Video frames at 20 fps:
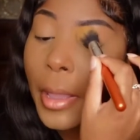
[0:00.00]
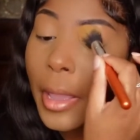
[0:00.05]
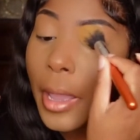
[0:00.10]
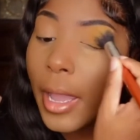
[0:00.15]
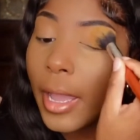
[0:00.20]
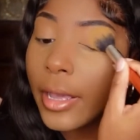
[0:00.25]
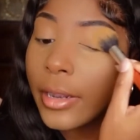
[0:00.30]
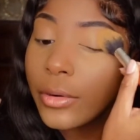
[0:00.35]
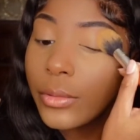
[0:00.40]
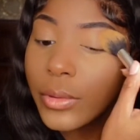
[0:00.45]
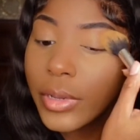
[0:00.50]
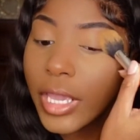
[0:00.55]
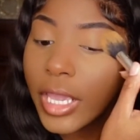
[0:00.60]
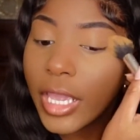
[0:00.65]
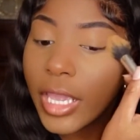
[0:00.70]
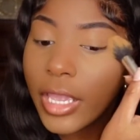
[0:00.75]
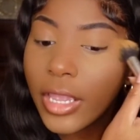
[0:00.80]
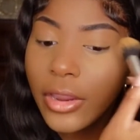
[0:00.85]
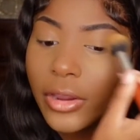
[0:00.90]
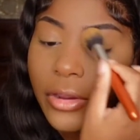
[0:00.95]
i don't
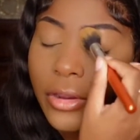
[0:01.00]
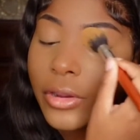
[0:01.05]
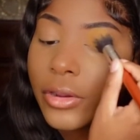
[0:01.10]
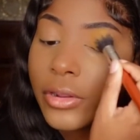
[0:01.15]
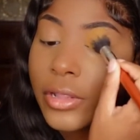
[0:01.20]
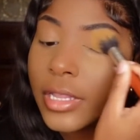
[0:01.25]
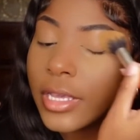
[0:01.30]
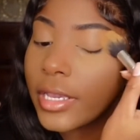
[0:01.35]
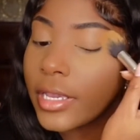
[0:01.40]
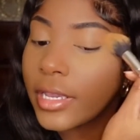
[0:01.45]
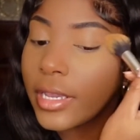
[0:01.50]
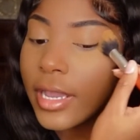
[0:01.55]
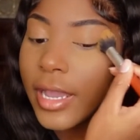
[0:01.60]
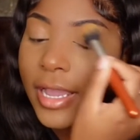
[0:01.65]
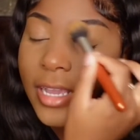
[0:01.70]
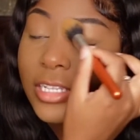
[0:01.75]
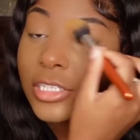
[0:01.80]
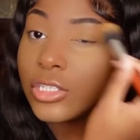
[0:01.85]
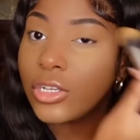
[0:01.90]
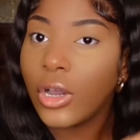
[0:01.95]
care like
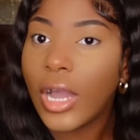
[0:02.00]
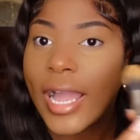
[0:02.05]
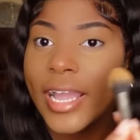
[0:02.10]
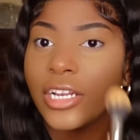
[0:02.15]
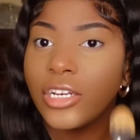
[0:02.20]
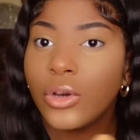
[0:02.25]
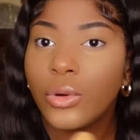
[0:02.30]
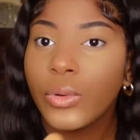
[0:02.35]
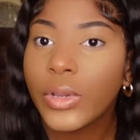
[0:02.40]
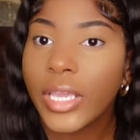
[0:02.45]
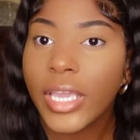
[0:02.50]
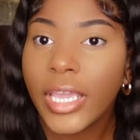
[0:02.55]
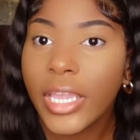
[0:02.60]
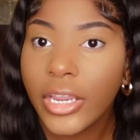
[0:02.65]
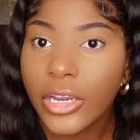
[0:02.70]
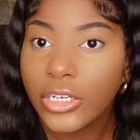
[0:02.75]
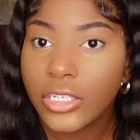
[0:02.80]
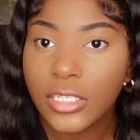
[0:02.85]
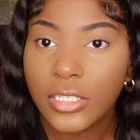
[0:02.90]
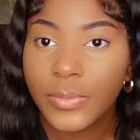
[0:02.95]
i don't i don't
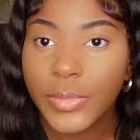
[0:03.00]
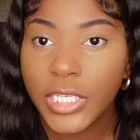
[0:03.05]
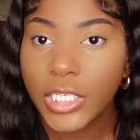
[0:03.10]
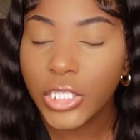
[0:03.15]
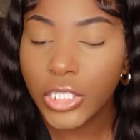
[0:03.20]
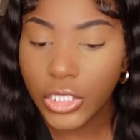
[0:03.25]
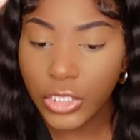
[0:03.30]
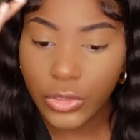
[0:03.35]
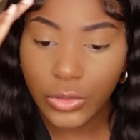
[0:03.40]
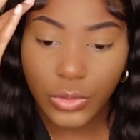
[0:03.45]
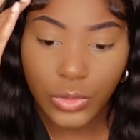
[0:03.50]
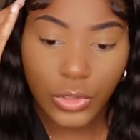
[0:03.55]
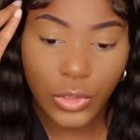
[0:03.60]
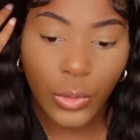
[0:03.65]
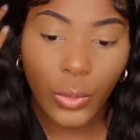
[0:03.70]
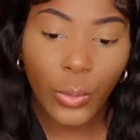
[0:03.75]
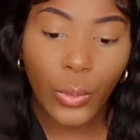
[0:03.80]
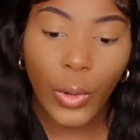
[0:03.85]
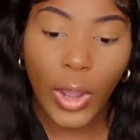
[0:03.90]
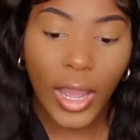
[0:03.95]
care to speak to you so
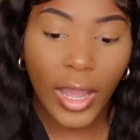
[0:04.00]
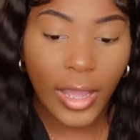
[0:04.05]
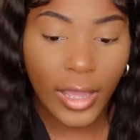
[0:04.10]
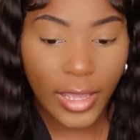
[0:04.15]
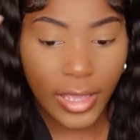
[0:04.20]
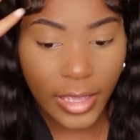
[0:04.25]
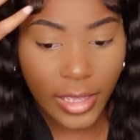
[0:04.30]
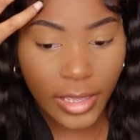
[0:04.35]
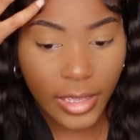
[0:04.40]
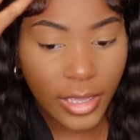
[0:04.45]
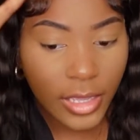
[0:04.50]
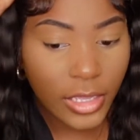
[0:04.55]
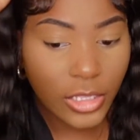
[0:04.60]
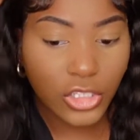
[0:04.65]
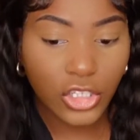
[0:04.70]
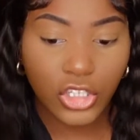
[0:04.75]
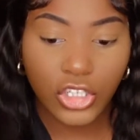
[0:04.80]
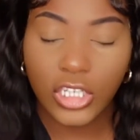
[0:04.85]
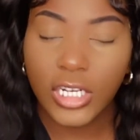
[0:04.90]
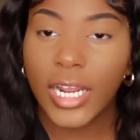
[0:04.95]
why
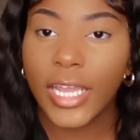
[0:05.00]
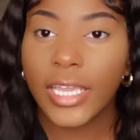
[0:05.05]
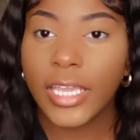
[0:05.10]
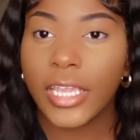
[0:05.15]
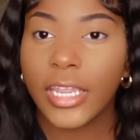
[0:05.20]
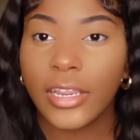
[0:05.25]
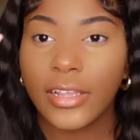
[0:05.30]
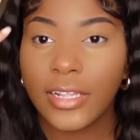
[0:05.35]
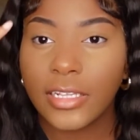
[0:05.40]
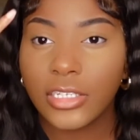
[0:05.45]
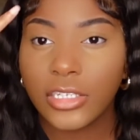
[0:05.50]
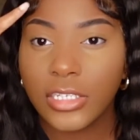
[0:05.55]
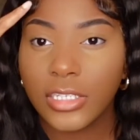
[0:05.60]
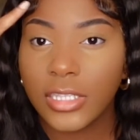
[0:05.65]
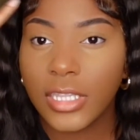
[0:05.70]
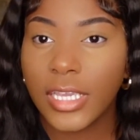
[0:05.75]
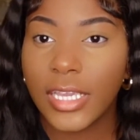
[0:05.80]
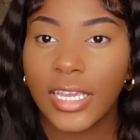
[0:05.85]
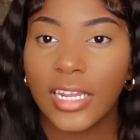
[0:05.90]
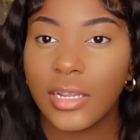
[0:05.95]
should i care that you're
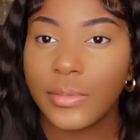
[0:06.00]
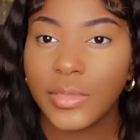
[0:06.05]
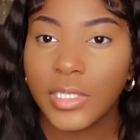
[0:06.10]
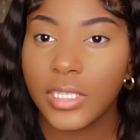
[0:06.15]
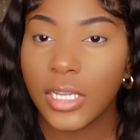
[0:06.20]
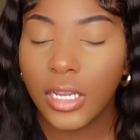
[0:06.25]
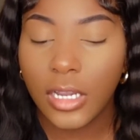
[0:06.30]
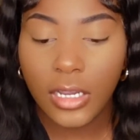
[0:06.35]
thinking i'm stuck